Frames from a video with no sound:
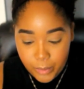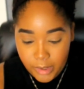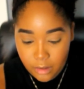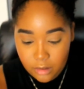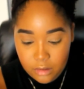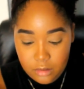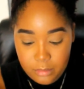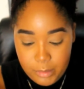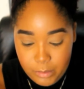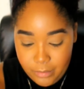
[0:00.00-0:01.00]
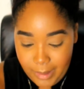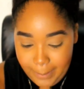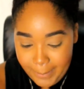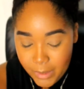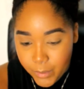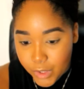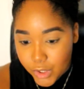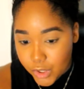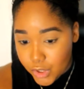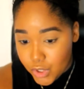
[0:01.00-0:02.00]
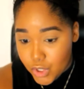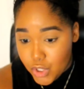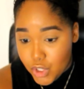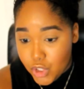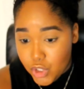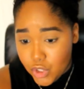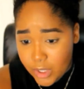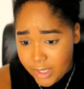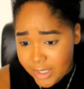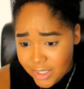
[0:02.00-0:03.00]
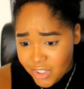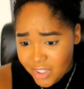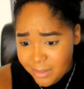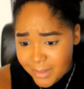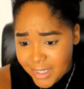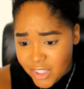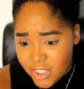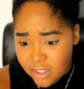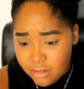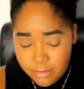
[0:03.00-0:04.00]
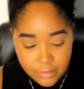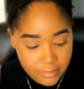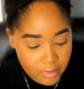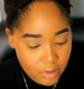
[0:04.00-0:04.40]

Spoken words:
let me move my mirror so I can see myself.